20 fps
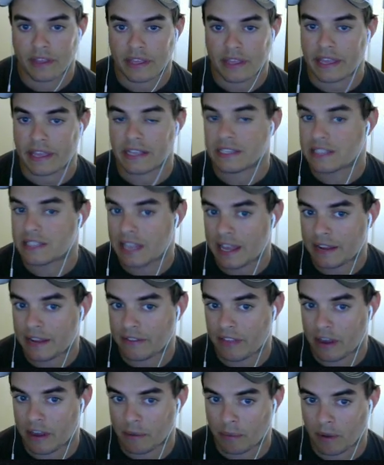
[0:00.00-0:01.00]
is that
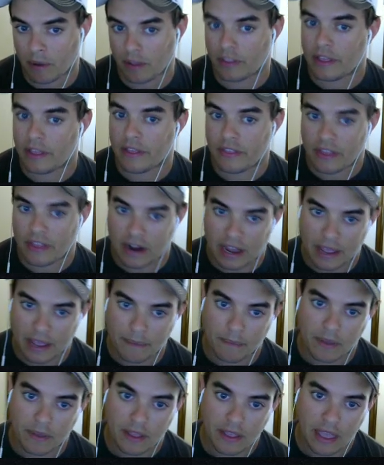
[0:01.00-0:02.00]
a ball that
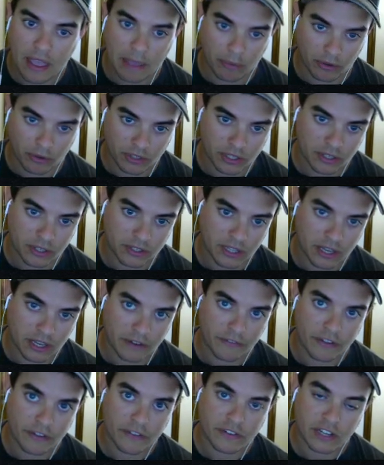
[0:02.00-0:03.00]
I'm able to get a
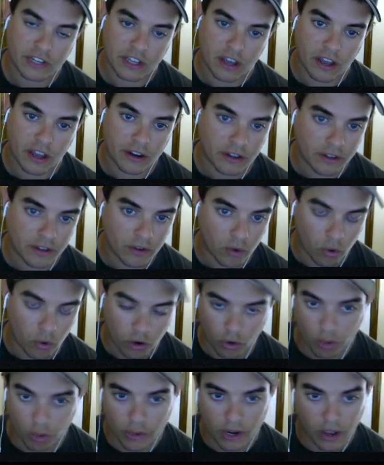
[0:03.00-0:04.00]
50 on or
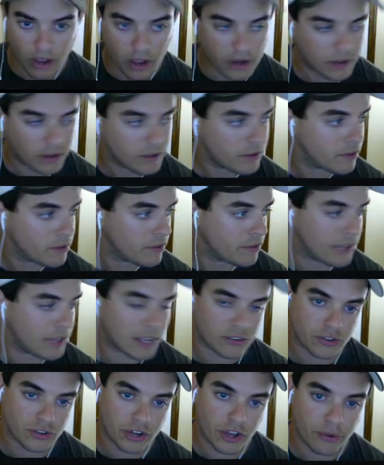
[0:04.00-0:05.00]
a win on?
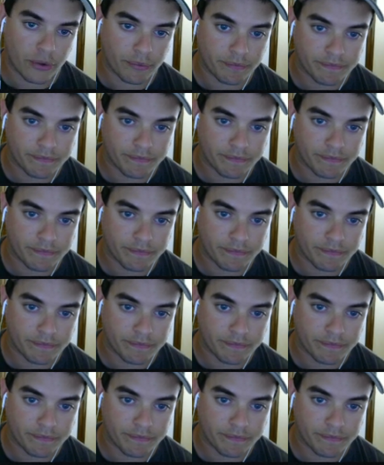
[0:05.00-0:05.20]
Yes or no?